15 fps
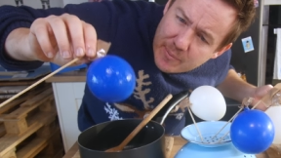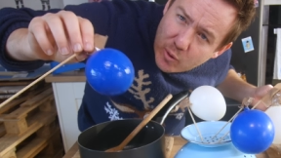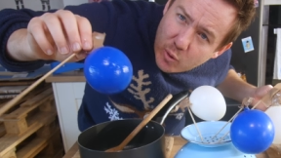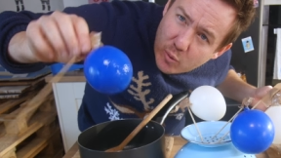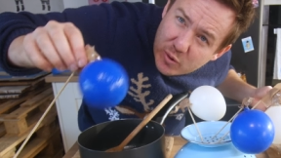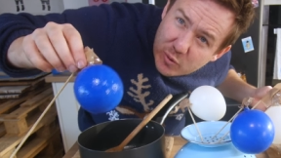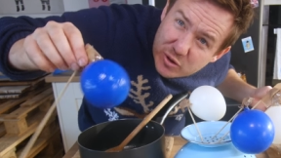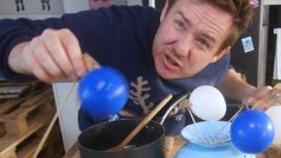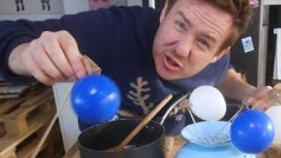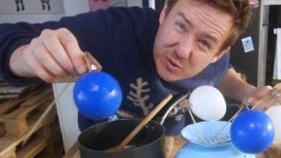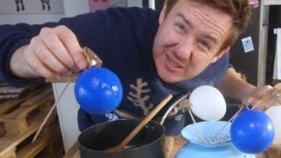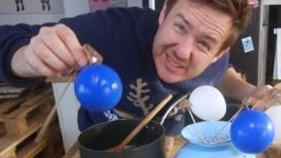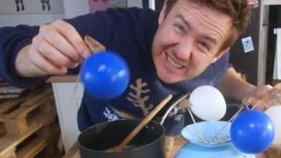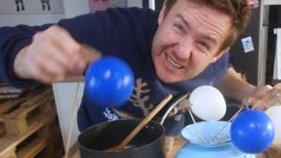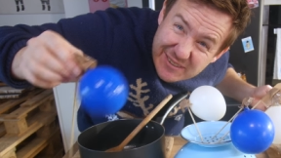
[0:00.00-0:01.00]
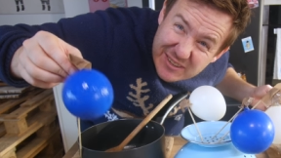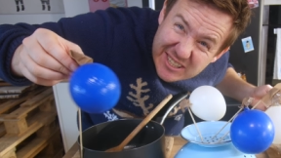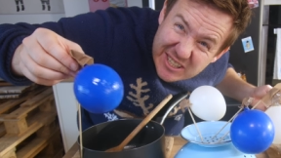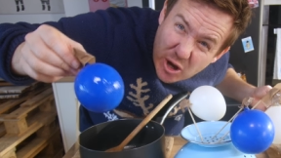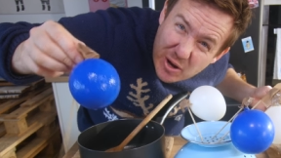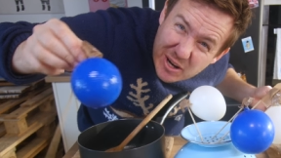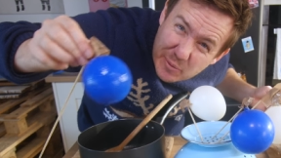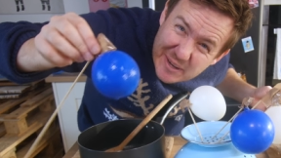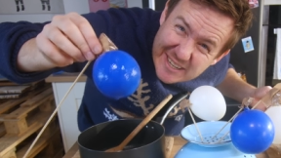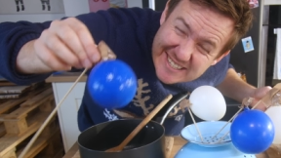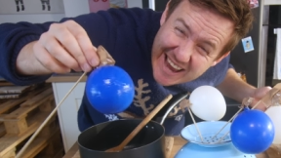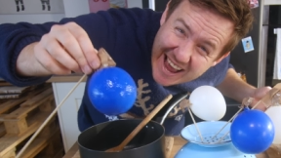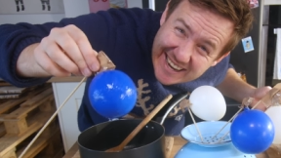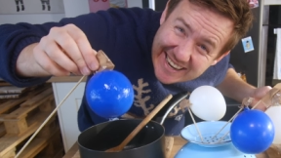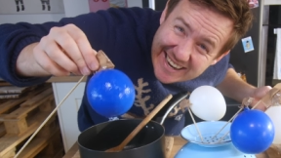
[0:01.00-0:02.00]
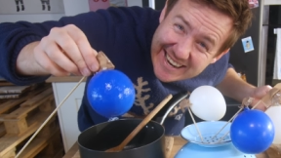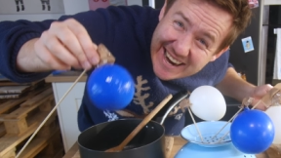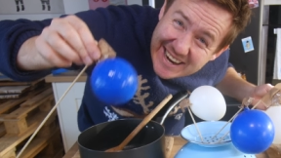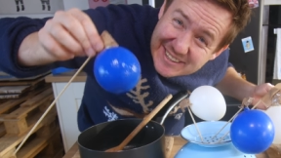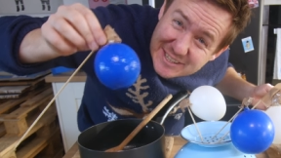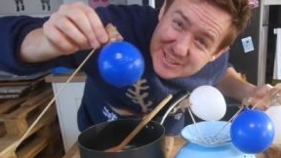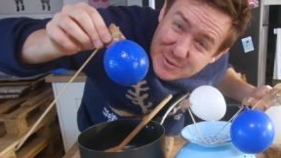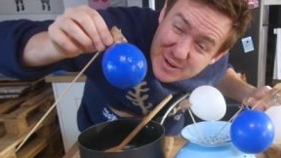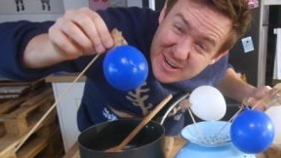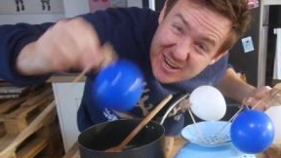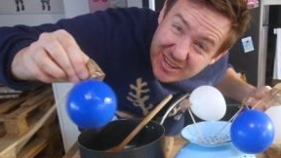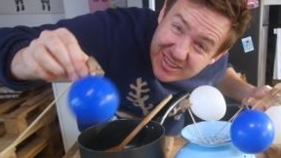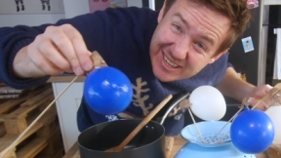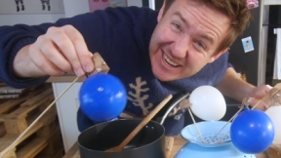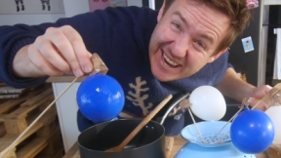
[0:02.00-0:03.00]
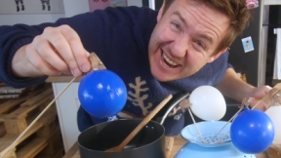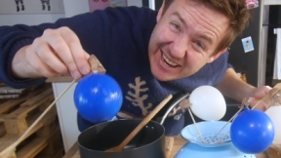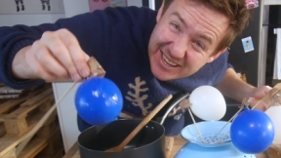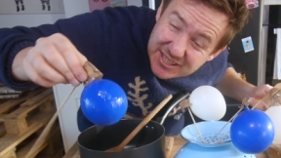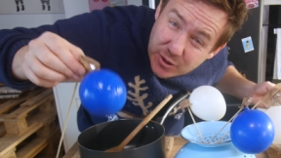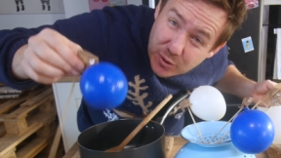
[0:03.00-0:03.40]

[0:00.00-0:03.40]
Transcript: but what we want to do is leave it to go a little bit tacky and then do another layer.